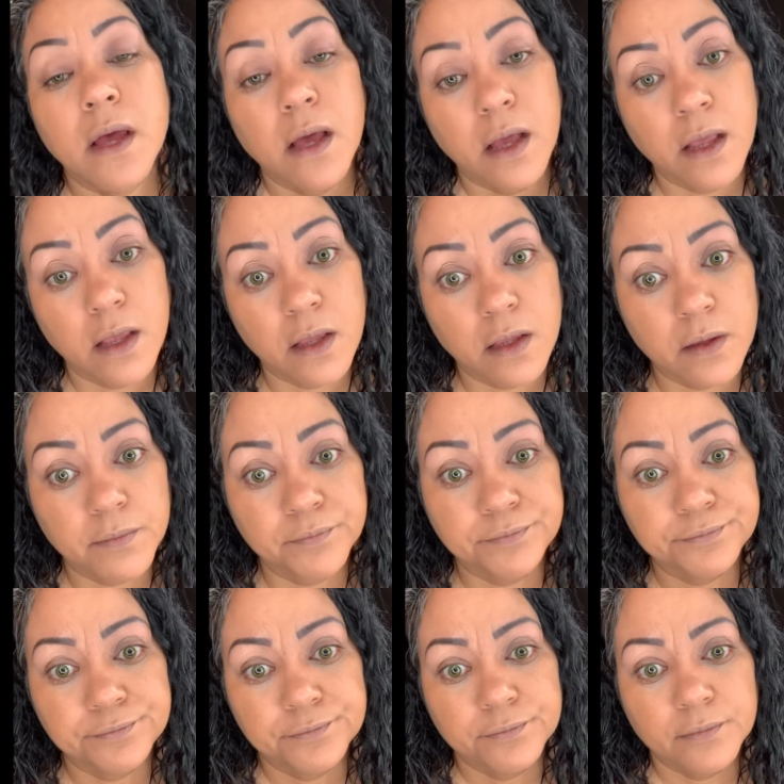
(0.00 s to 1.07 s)
I
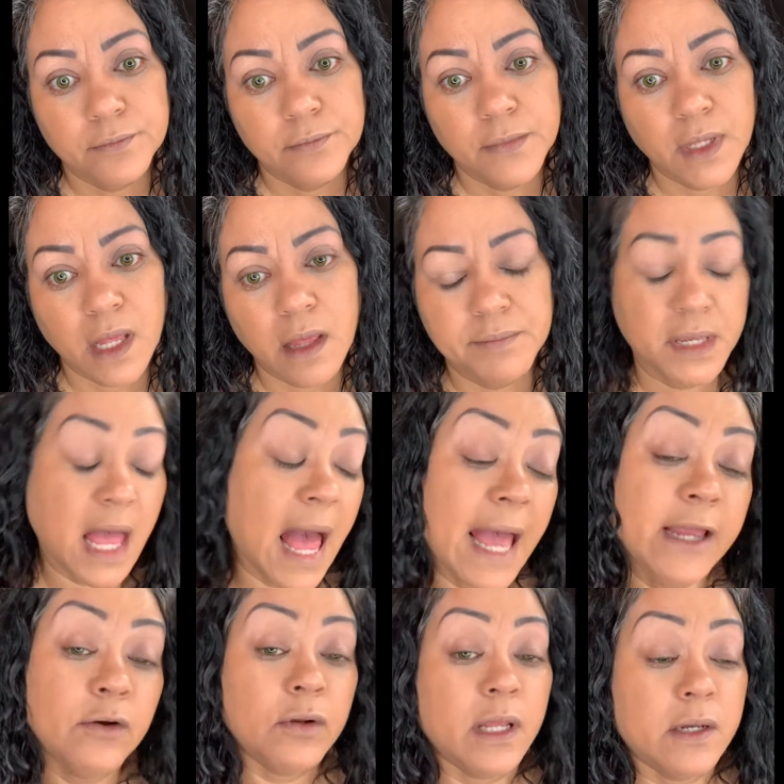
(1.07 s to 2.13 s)
mean, I
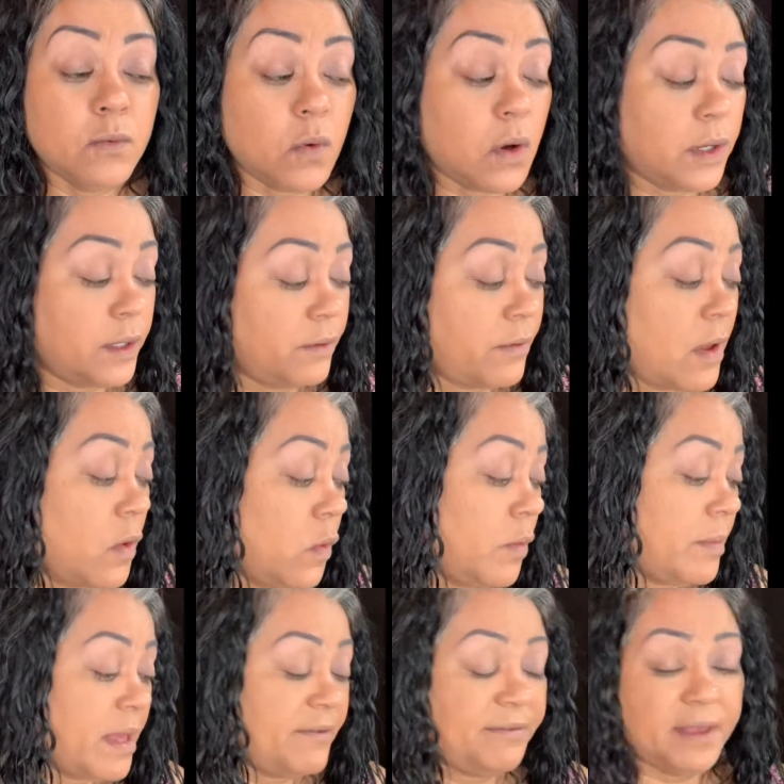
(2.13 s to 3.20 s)
don't like walking around with
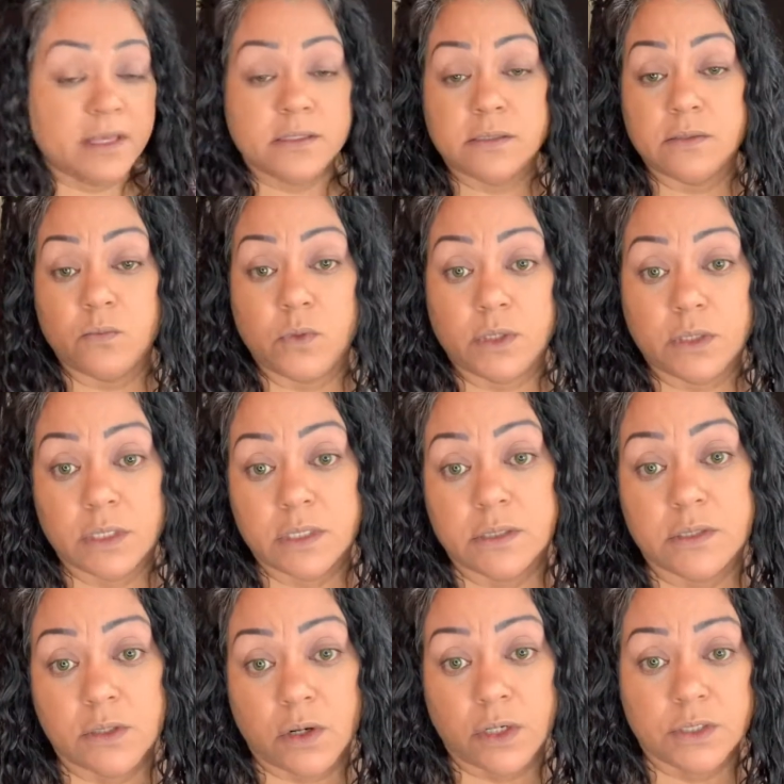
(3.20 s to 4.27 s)
my face with these
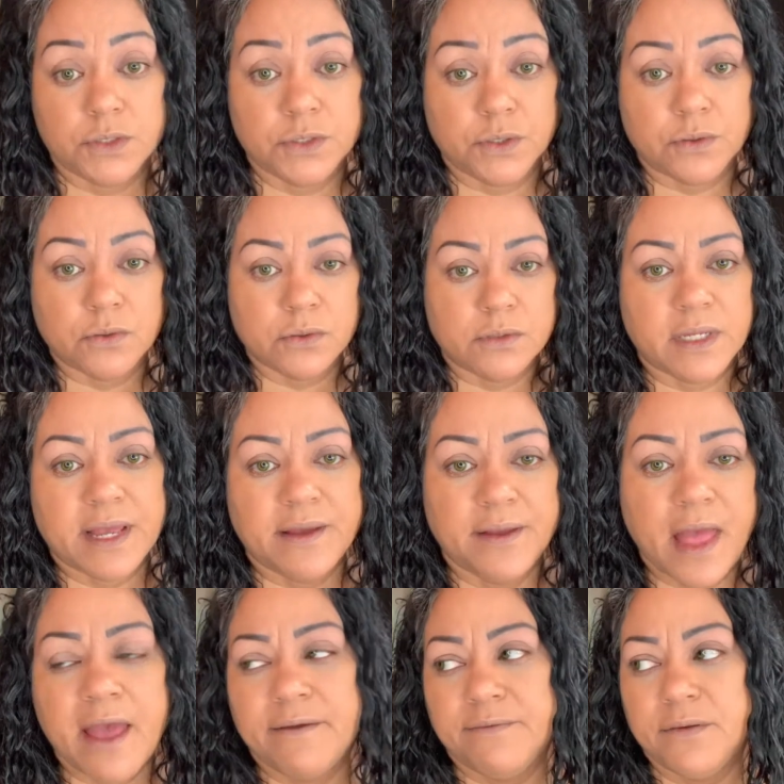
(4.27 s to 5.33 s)
dark circles.
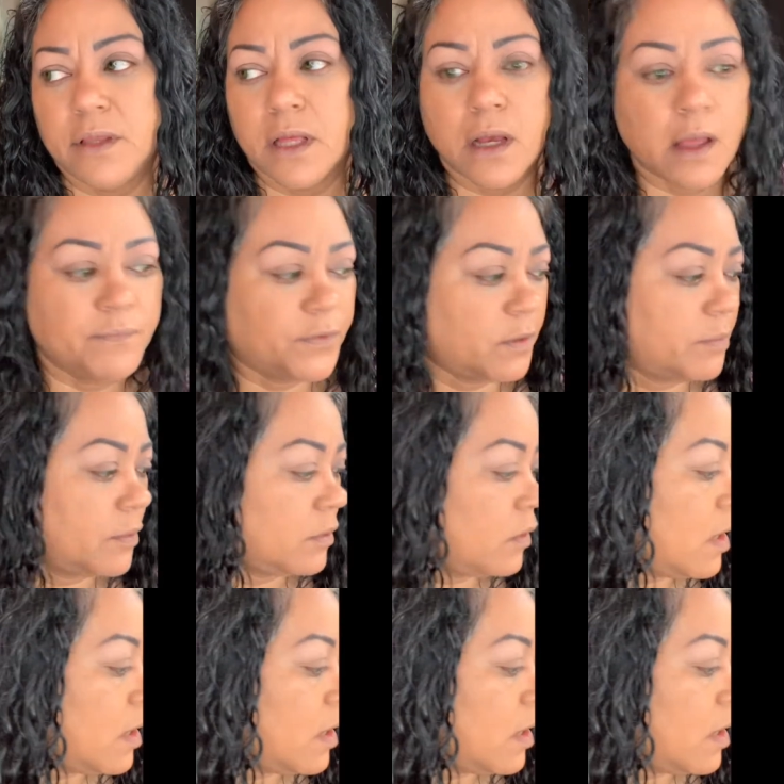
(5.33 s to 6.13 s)
I feel uncomfortable,